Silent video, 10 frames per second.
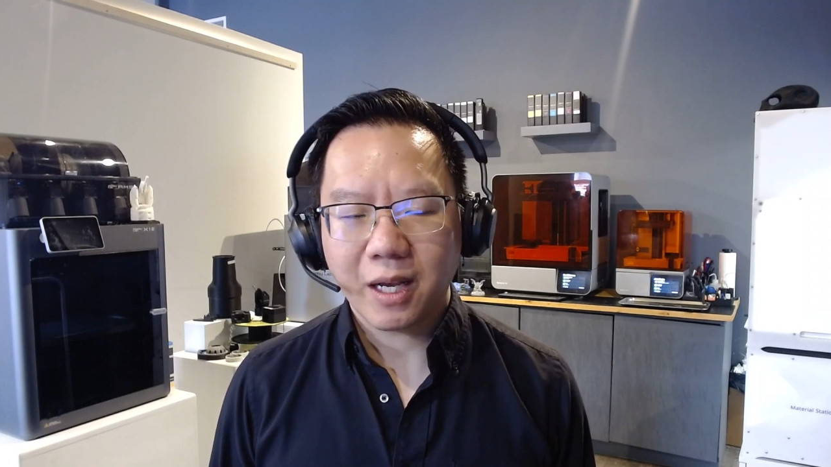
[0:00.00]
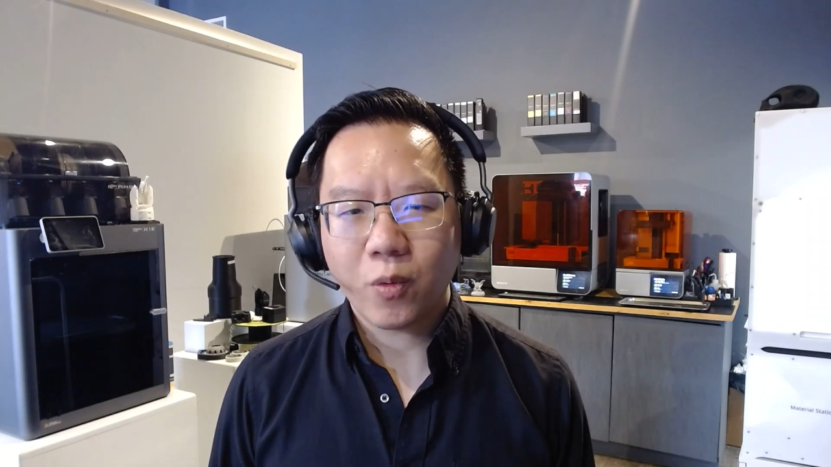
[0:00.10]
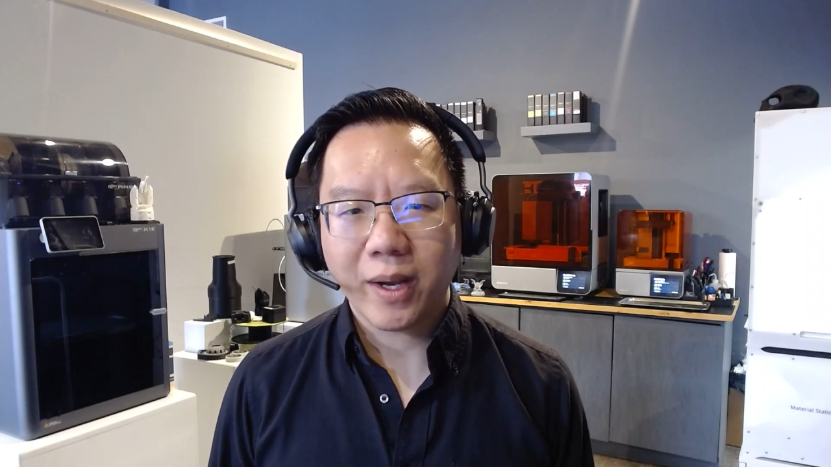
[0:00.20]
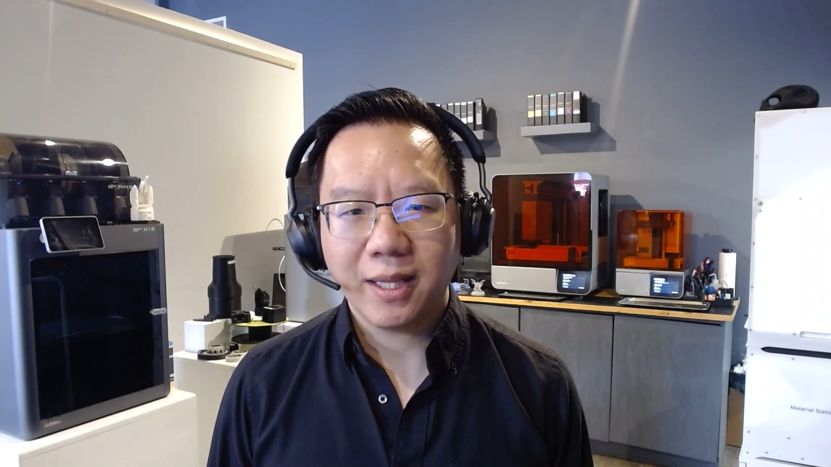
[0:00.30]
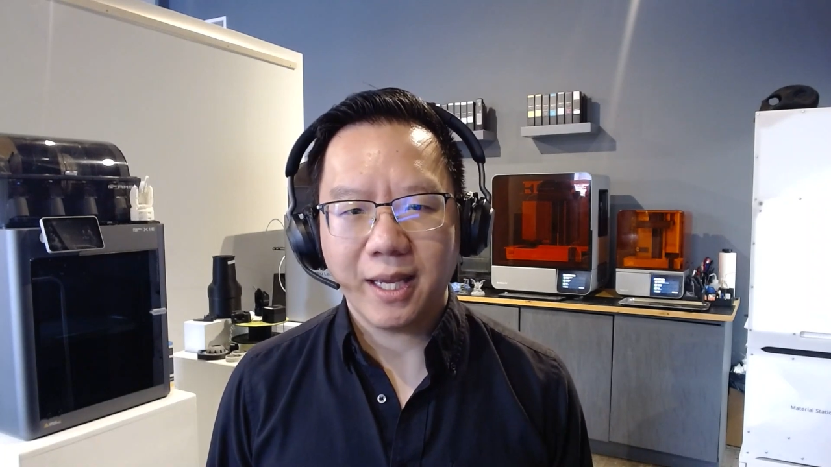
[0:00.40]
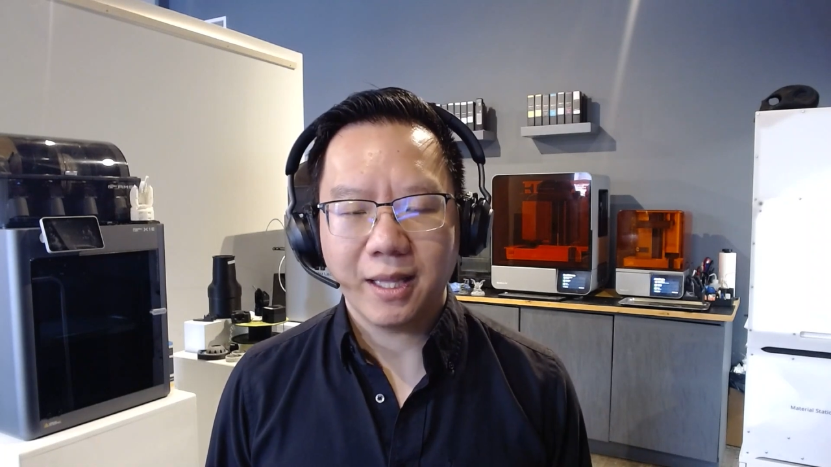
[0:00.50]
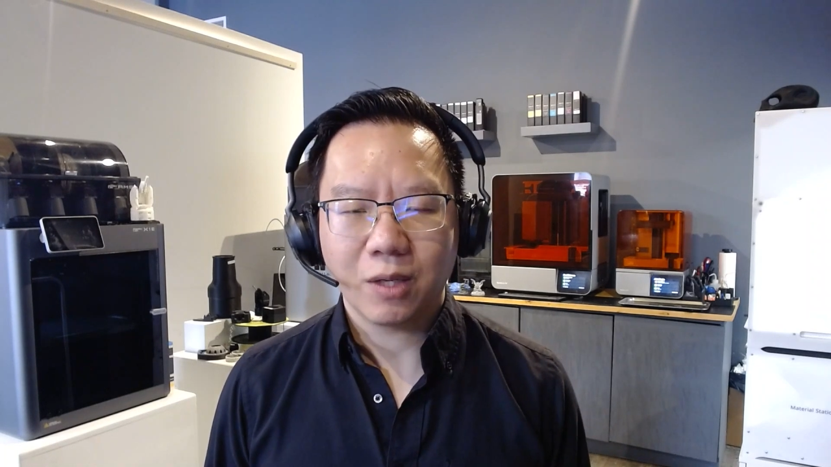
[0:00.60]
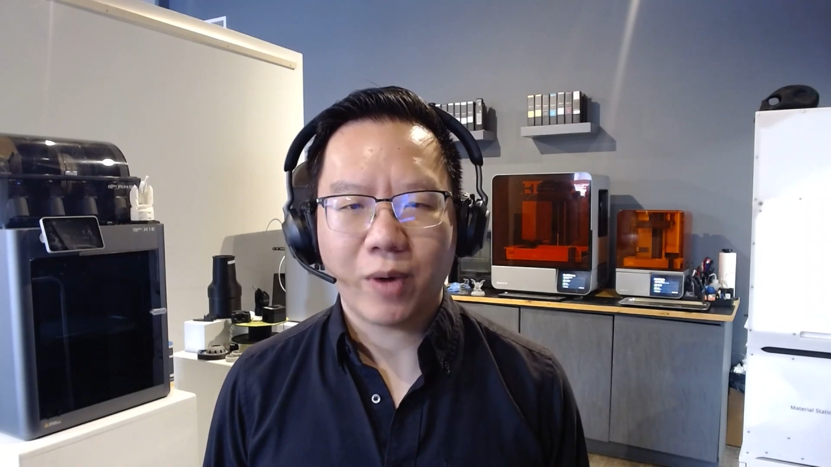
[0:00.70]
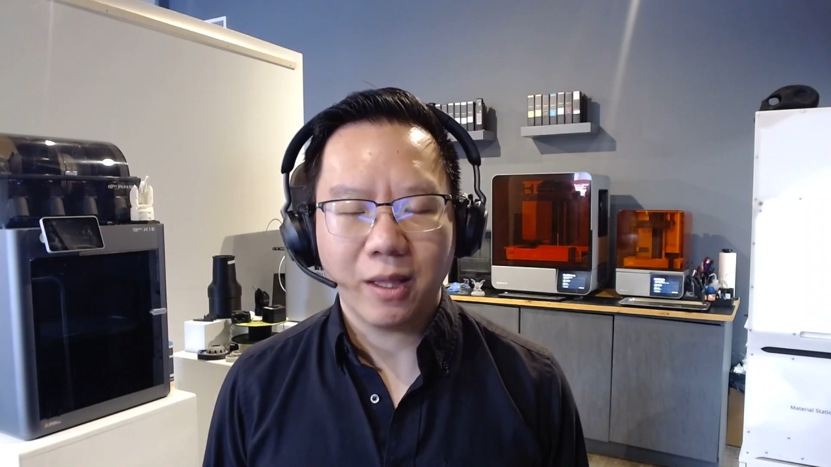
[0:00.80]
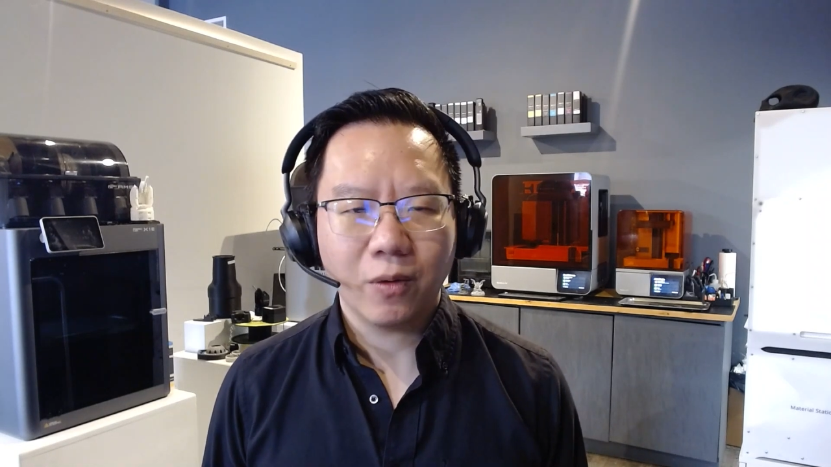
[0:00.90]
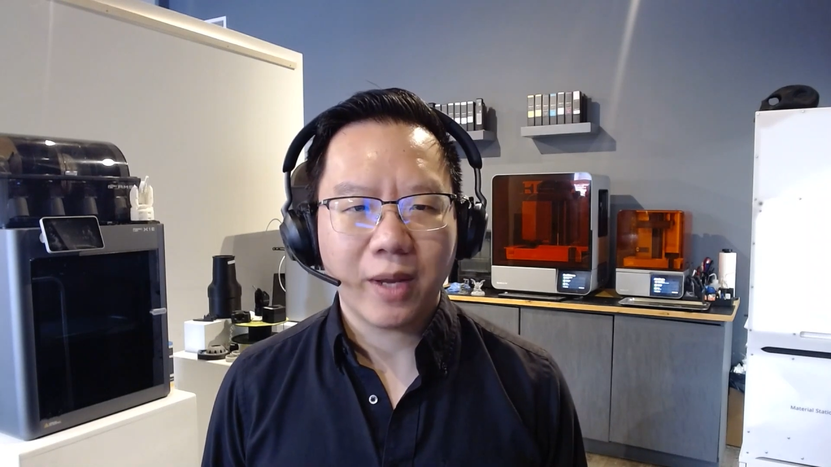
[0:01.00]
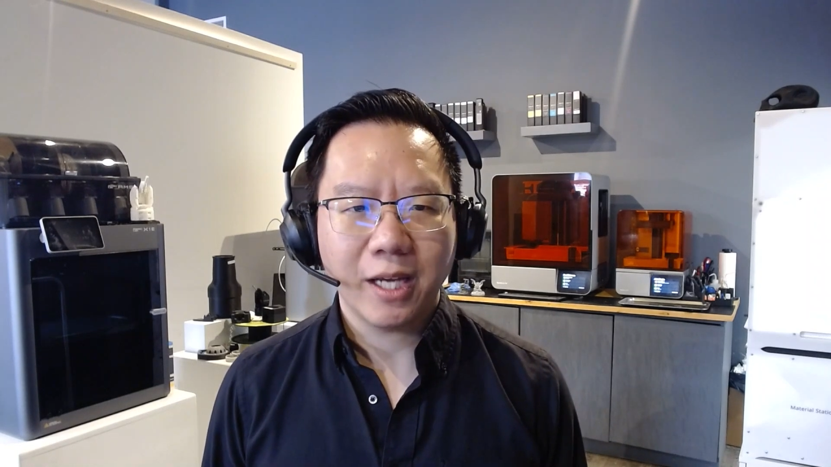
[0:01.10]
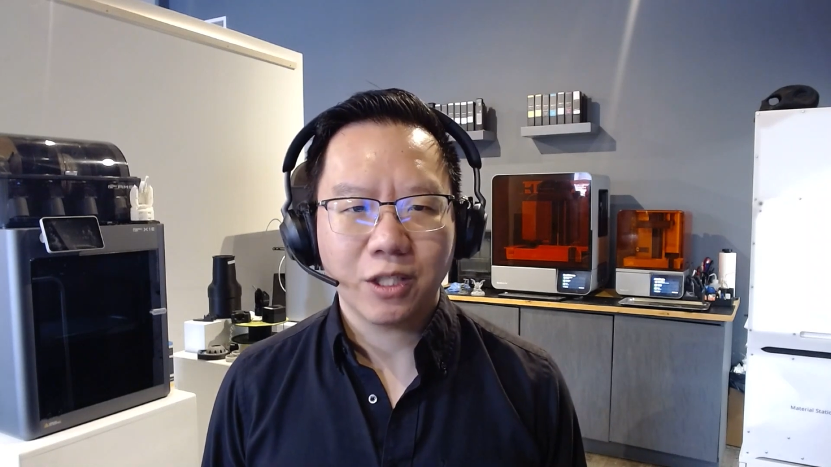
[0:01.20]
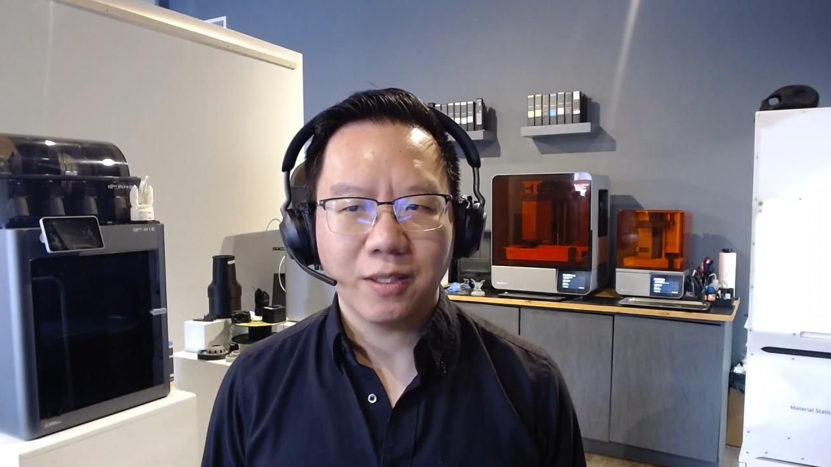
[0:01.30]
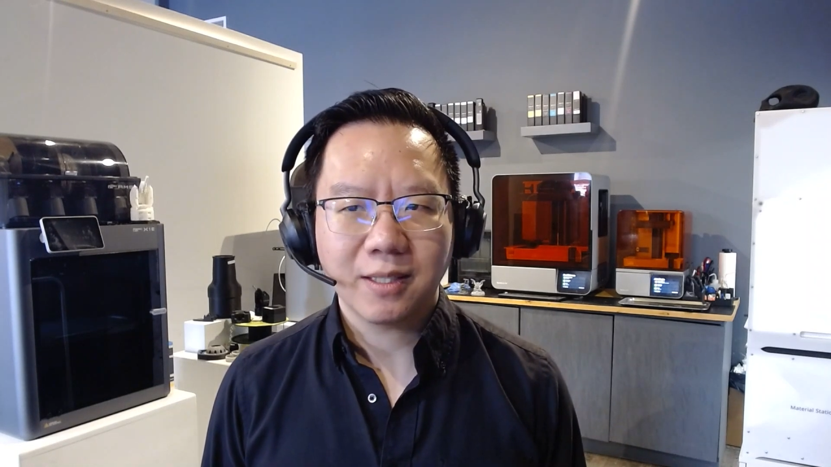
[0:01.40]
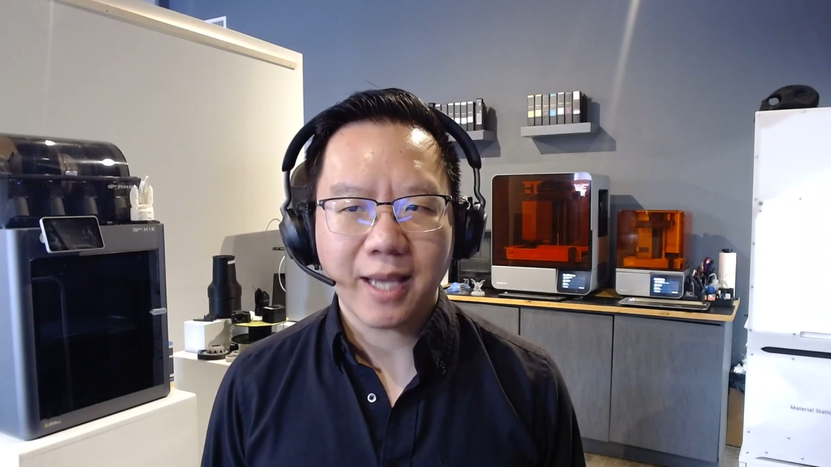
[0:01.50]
quickly in the right locations,